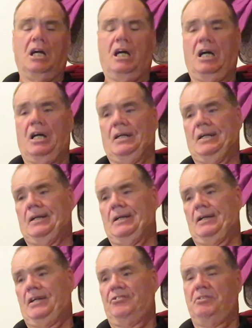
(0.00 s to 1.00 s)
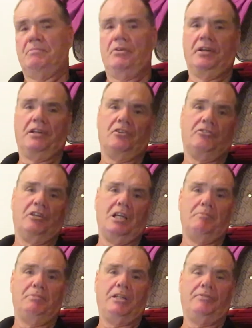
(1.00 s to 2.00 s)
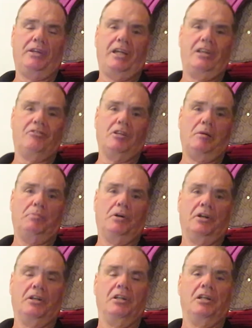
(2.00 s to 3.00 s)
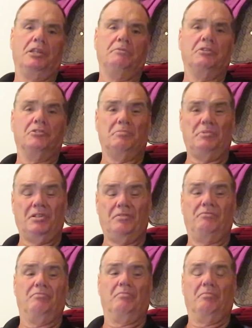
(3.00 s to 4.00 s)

as the Americans say, a bit of a heads up on it. In other words, a bit of